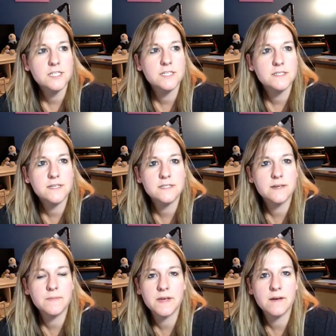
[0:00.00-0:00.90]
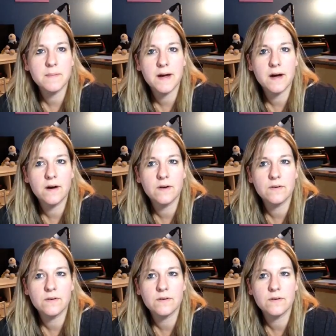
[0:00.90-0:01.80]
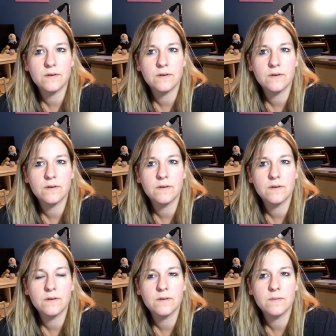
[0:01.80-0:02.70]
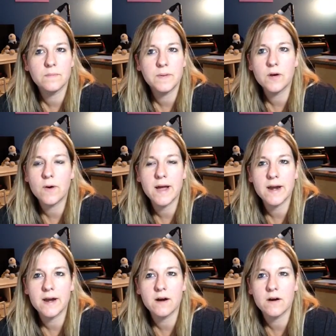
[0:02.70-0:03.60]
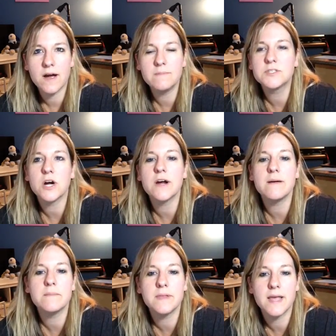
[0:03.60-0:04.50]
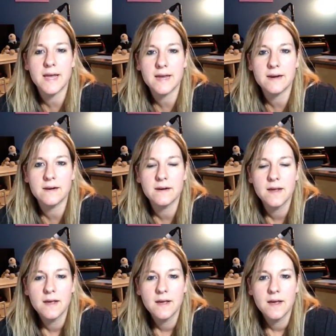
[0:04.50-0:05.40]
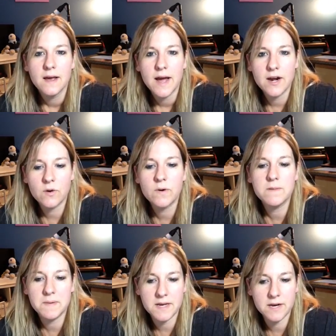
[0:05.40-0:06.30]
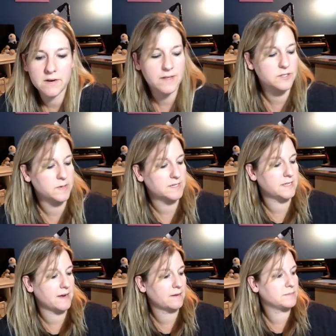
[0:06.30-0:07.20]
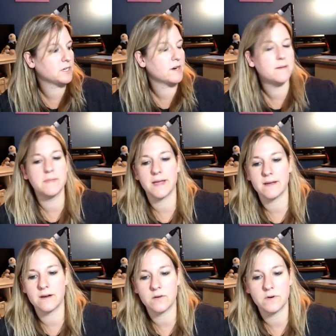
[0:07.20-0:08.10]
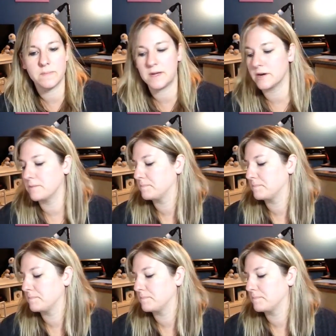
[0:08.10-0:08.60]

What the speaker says: it said something about be quiet. I'm sorry I'm late. I don't want to be here. That's what it said. I'm sorry I'm late. I don't want to be here.